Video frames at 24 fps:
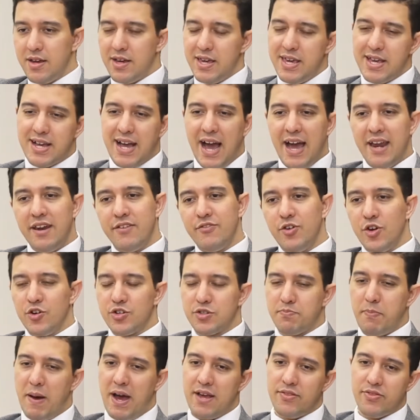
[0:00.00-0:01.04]
He kind of
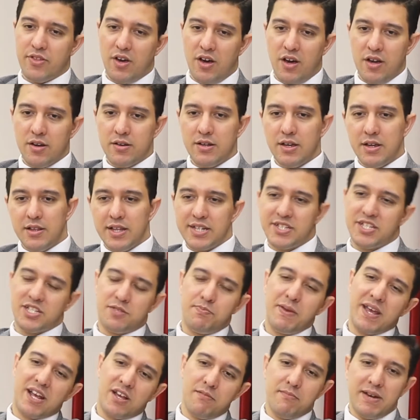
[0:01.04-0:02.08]
knows Python. Let's
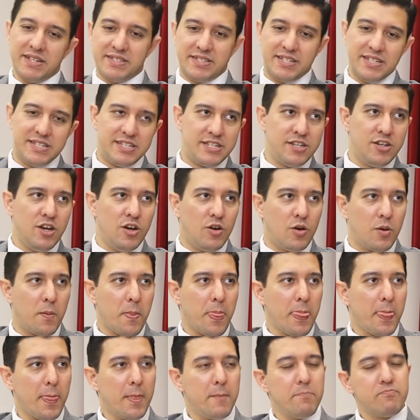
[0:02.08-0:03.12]
just make him my
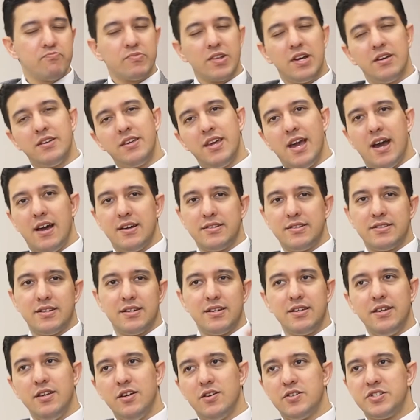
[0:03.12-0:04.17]
CTO. Yeah,
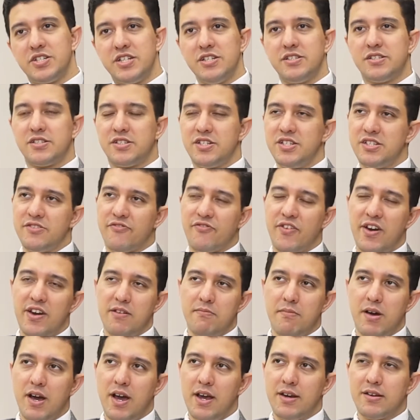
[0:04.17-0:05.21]
you know, she's a friend
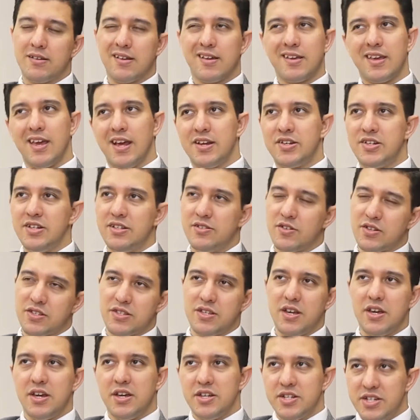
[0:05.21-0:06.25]
of mine. Yeah,
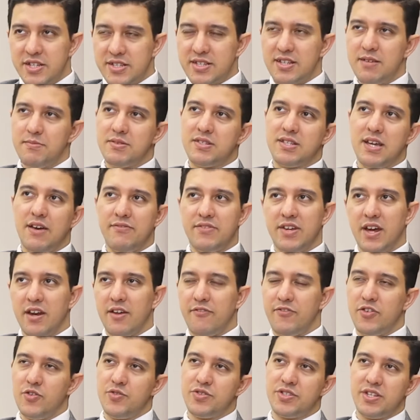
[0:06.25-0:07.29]
she seems to have done a
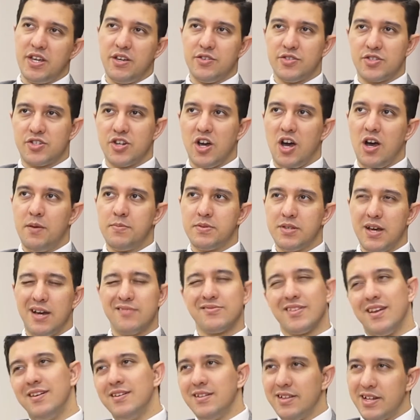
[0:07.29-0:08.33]
few sales jobs.
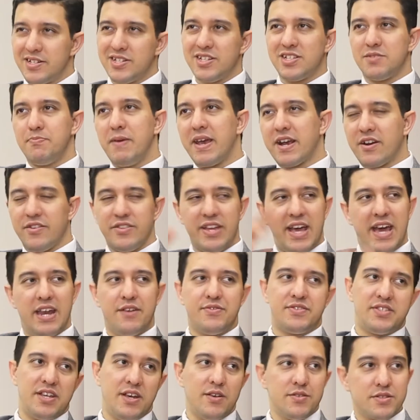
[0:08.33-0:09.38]
Let's just make her the head
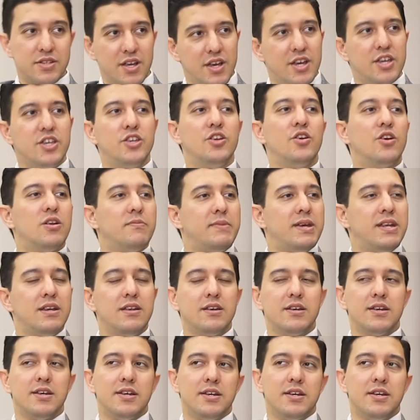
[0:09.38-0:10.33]
of sales. You know what I mean?